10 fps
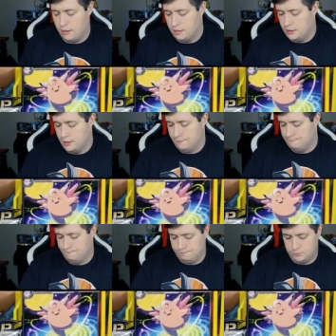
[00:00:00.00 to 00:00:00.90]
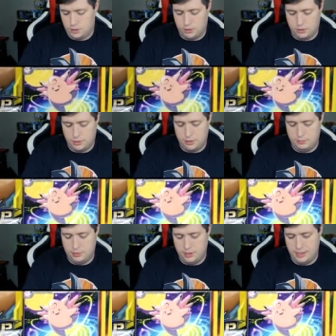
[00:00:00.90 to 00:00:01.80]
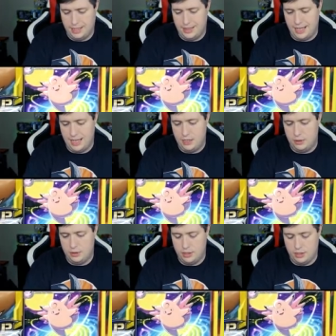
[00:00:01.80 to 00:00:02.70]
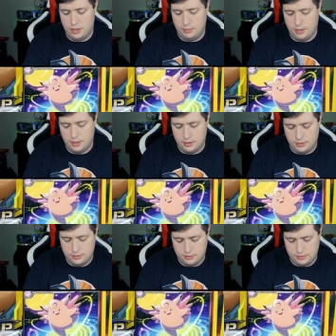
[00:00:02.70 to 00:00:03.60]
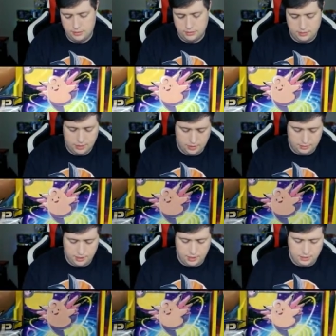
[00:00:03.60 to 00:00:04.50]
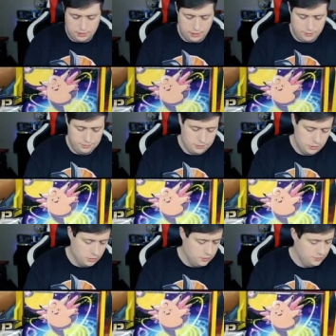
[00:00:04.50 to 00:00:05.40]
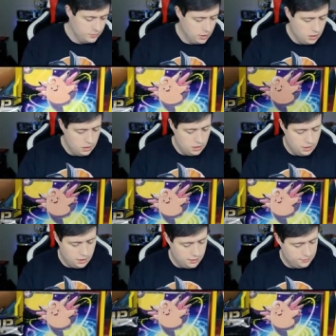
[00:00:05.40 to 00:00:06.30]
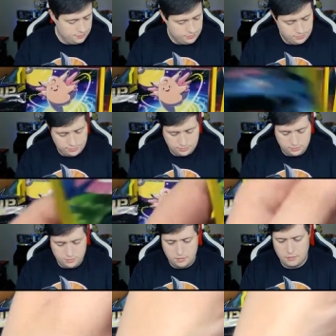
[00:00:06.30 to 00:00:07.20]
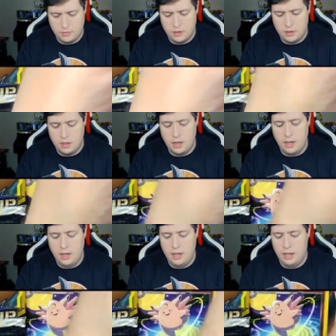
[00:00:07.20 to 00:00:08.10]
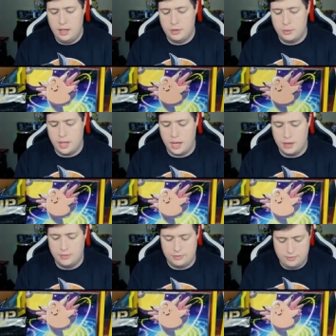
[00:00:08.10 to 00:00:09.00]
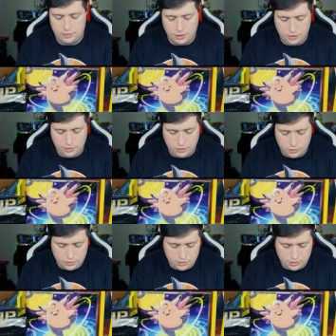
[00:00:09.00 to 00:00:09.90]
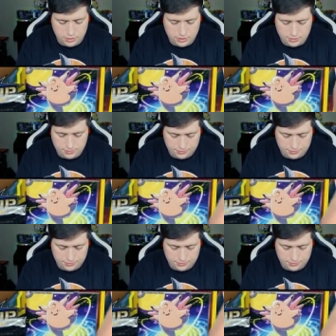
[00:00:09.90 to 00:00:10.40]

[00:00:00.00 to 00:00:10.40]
All right, so I will go ahead and put that dude up here. Is that upside down? Yeah. Cool. All right. And we have another evolutions.